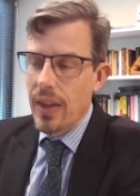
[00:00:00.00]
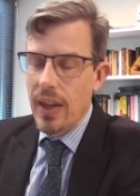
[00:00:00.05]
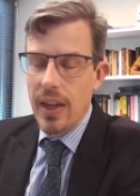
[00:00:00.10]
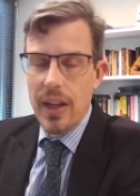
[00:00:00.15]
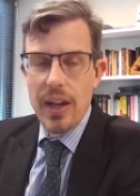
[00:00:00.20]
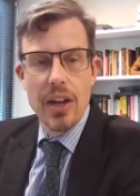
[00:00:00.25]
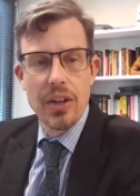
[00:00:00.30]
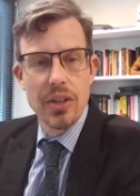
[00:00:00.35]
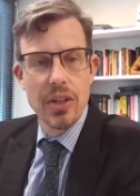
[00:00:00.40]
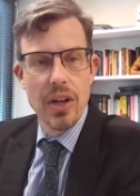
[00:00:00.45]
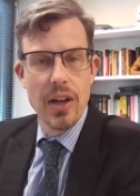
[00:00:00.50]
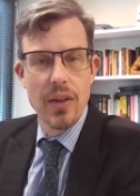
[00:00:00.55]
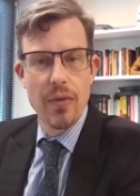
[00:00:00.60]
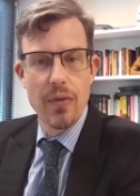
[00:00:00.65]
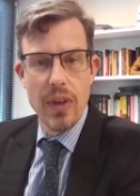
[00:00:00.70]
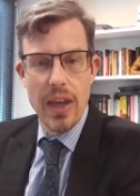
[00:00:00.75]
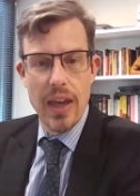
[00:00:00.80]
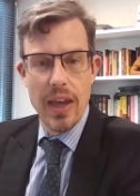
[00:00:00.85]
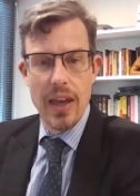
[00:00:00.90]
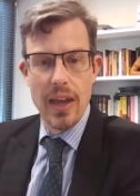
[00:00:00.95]
The
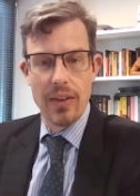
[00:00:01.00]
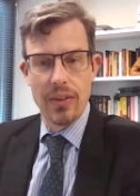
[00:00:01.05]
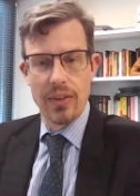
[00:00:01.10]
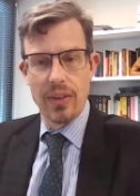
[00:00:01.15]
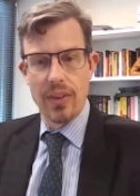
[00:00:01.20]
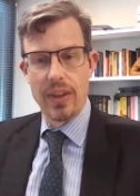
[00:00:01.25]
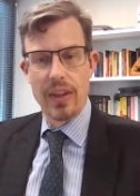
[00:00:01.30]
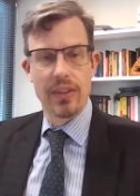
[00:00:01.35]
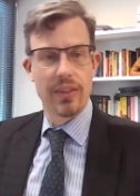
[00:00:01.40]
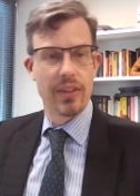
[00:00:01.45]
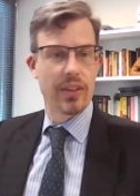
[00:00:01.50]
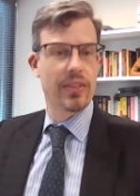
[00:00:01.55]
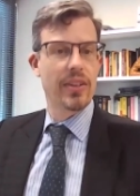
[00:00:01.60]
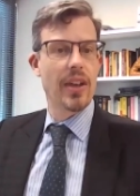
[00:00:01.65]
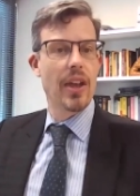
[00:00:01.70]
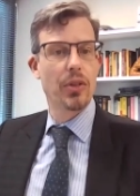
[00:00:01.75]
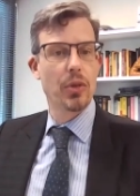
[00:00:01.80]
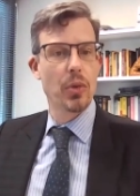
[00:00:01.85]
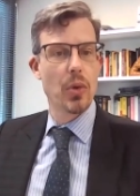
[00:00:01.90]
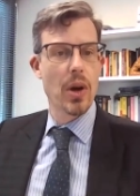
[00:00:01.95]
initiative is the
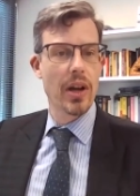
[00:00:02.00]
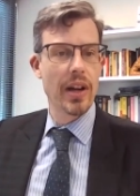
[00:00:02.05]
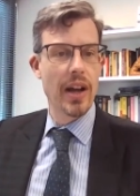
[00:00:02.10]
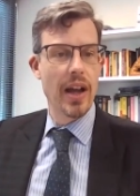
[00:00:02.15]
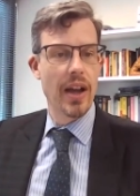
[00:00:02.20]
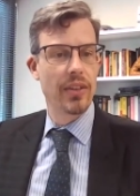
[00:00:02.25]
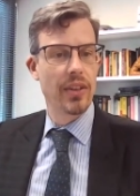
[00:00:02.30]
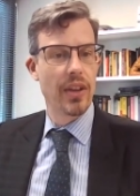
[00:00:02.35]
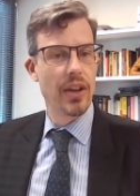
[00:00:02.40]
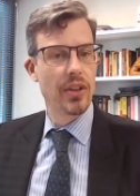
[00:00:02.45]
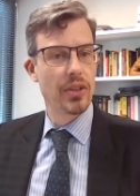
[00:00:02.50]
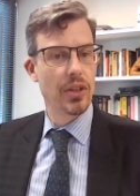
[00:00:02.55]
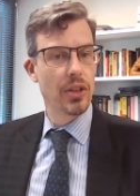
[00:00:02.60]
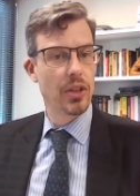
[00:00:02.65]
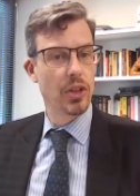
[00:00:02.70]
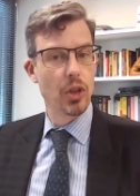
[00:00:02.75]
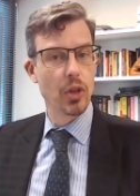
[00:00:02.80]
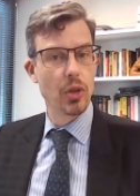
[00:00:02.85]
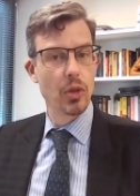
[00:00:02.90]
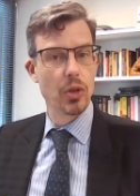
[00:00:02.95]
successor
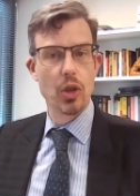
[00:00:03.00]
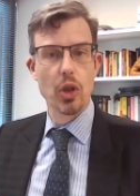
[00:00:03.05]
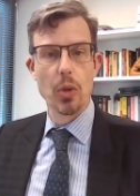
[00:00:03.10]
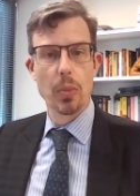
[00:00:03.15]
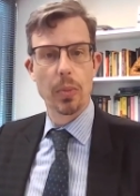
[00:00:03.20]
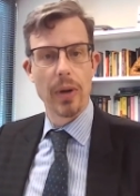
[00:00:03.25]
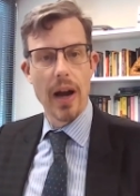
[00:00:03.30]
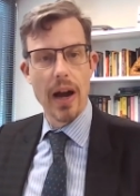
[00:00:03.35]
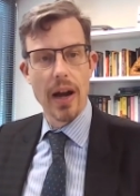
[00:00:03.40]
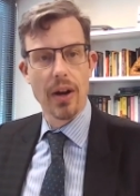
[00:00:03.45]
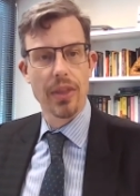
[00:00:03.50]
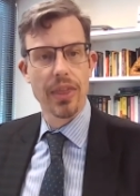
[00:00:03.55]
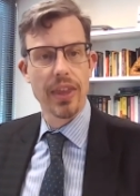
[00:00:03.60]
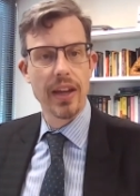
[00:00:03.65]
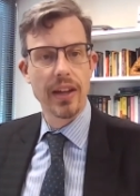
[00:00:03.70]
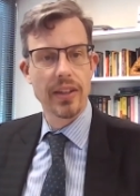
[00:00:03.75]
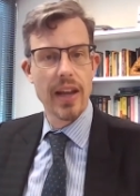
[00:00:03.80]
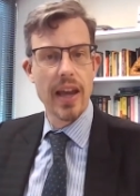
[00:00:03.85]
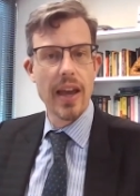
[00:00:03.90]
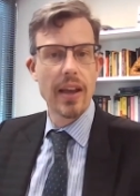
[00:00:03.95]
organization to two prior
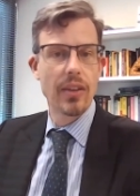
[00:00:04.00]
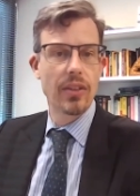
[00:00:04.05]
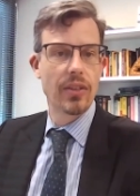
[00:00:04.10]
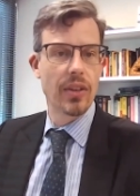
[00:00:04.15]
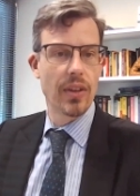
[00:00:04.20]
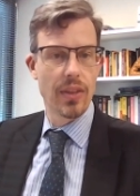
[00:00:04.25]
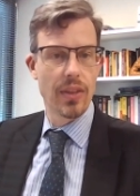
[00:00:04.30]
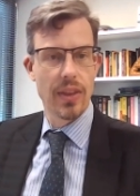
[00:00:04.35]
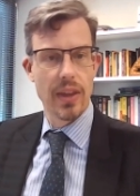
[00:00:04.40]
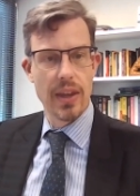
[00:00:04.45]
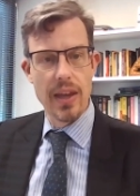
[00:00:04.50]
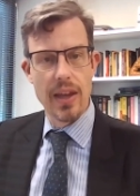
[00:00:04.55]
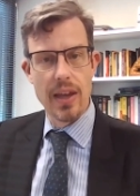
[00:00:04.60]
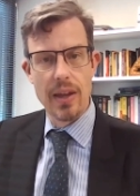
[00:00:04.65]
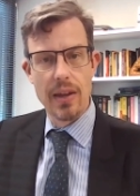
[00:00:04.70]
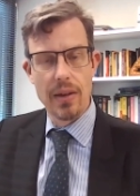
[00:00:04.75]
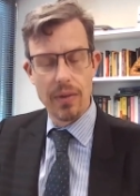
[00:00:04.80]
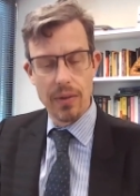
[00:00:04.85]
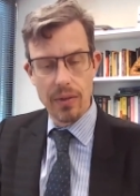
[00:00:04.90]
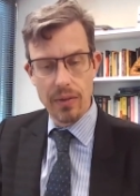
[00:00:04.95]
think tanks,
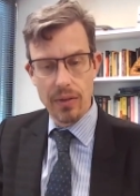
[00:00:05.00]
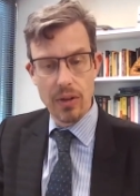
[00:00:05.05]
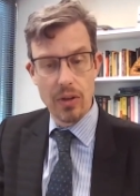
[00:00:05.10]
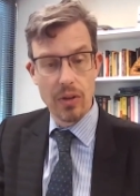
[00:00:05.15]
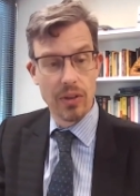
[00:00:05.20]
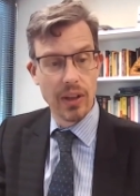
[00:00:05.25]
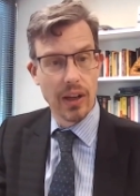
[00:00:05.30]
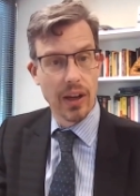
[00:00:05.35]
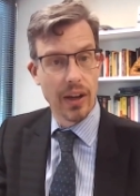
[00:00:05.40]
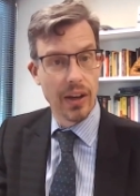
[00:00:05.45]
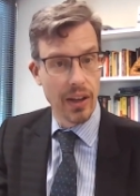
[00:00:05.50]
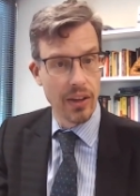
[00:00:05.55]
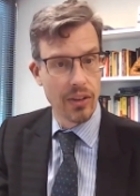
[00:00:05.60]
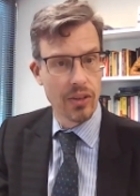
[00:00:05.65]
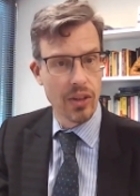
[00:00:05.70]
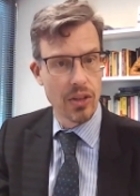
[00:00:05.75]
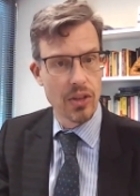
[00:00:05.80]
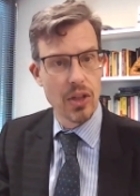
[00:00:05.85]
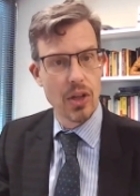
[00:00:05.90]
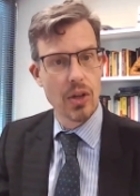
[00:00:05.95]
the New Zealand
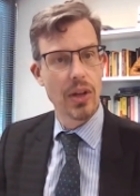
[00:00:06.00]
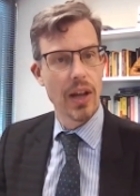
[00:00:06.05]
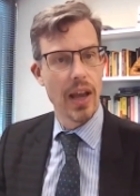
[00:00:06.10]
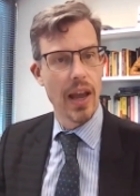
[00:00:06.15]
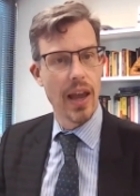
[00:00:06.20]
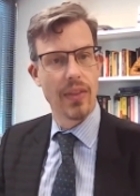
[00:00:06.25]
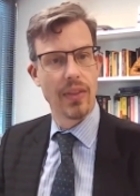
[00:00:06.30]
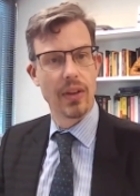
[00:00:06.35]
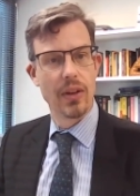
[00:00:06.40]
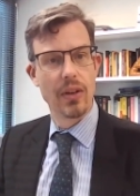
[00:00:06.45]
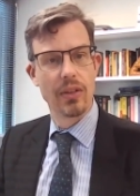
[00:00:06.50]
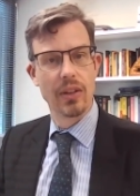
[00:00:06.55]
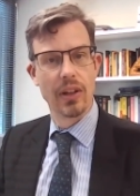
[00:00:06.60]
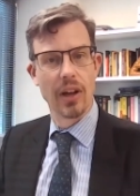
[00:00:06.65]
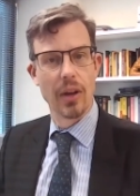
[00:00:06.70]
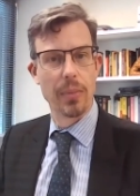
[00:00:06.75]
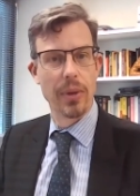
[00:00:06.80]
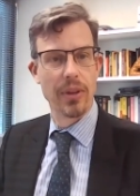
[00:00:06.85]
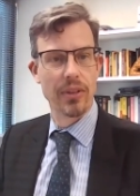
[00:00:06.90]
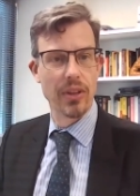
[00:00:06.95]
Institute and the New
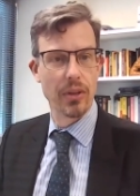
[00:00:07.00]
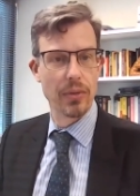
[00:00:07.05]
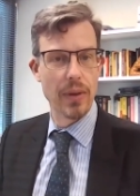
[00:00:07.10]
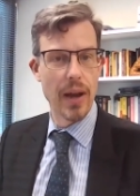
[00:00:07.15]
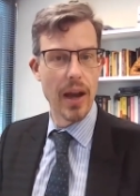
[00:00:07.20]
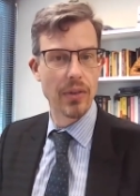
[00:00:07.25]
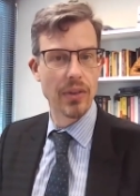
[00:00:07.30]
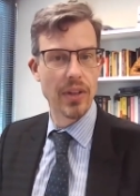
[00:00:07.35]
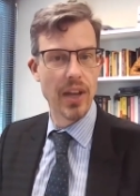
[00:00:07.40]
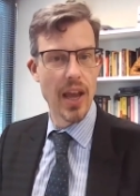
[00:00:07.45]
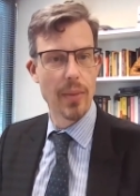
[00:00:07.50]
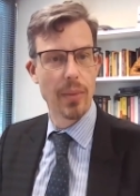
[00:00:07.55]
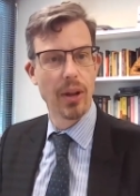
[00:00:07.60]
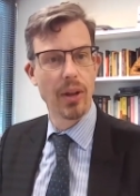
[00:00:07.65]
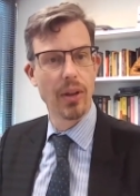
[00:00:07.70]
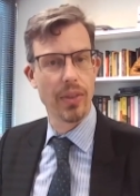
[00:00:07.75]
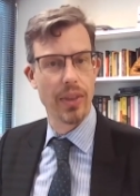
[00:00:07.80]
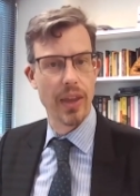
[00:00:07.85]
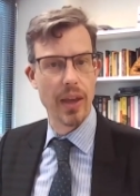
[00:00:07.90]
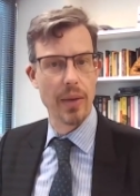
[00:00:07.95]
Zealand Business
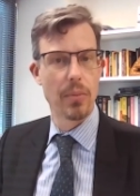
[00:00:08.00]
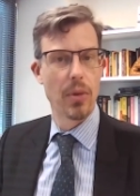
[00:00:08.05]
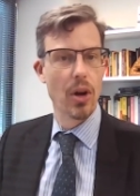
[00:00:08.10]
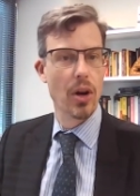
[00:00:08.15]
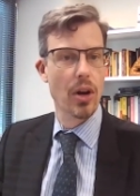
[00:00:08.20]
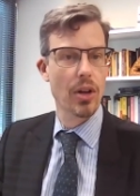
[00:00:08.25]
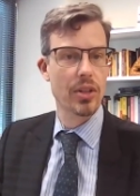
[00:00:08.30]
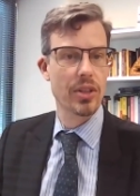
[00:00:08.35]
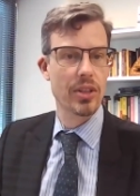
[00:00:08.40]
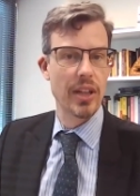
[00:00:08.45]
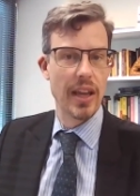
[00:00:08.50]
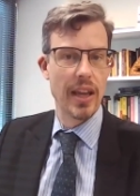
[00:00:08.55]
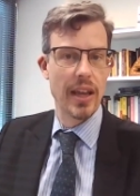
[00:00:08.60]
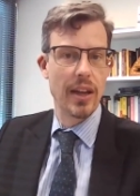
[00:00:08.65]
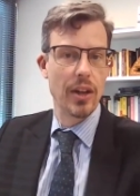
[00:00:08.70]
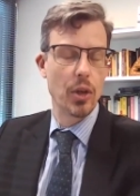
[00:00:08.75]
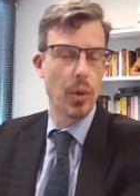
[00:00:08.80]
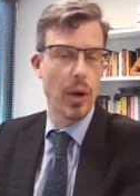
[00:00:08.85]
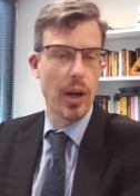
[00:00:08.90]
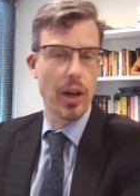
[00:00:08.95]
Roundtable. They merged
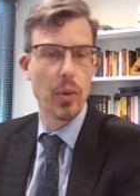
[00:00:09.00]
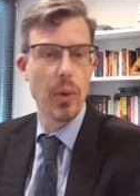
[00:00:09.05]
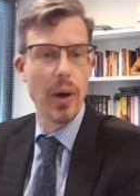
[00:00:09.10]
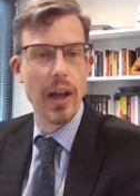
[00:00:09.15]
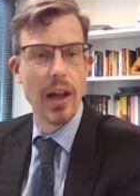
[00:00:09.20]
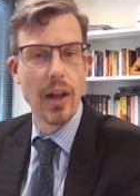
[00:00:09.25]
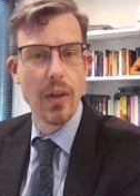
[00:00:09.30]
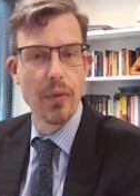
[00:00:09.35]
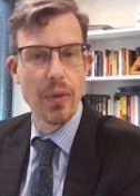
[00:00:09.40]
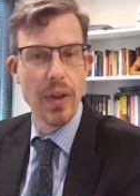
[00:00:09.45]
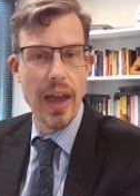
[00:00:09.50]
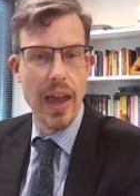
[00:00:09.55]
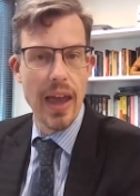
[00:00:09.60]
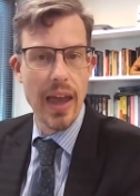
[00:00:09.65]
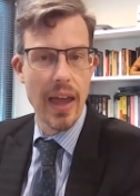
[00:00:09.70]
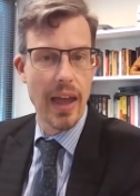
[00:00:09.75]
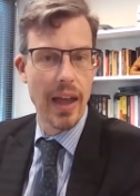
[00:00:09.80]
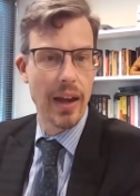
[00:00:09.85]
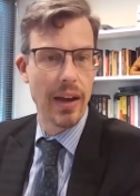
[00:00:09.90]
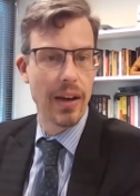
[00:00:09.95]
in 2012,
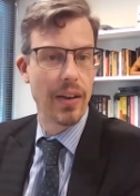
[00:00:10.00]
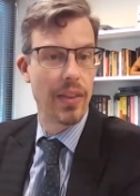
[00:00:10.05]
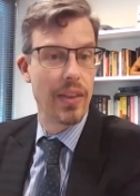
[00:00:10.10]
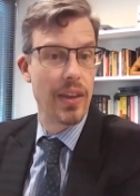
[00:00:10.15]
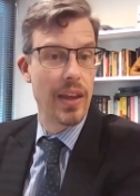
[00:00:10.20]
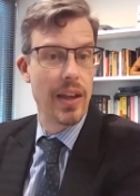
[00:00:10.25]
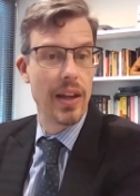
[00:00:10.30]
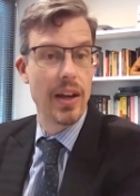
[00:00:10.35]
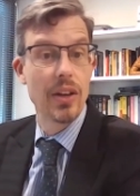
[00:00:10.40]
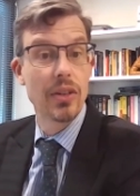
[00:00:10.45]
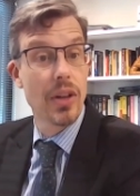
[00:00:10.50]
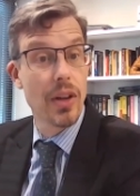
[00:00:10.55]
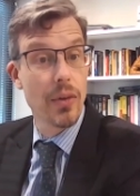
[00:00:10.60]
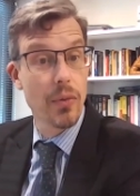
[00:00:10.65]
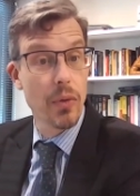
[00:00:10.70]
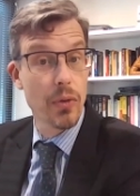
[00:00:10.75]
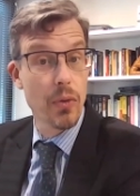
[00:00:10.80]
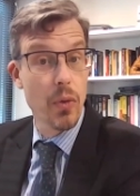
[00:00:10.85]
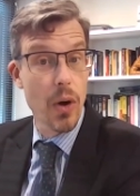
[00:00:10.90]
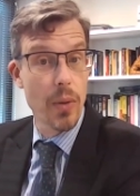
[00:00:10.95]
and the
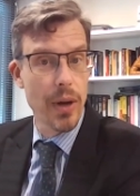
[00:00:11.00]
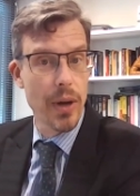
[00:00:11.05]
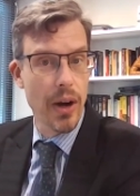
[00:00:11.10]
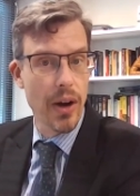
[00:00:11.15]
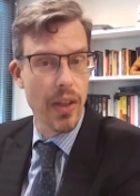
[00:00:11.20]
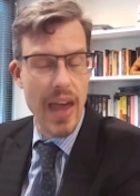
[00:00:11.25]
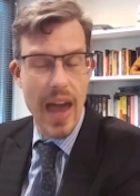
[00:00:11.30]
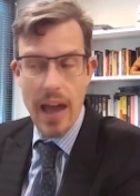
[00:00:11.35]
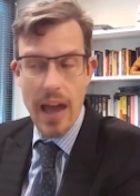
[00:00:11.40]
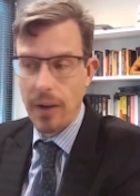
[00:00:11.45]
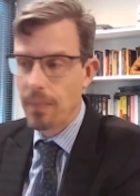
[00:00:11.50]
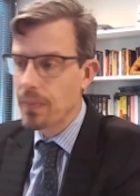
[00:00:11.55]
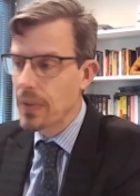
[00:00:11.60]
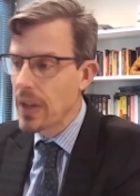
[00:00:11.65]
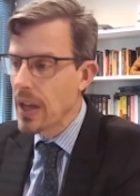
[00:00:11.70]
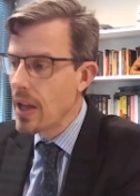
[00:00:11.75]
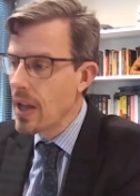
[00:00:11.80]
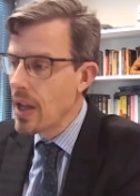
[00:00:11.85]
initiative was formed out of that.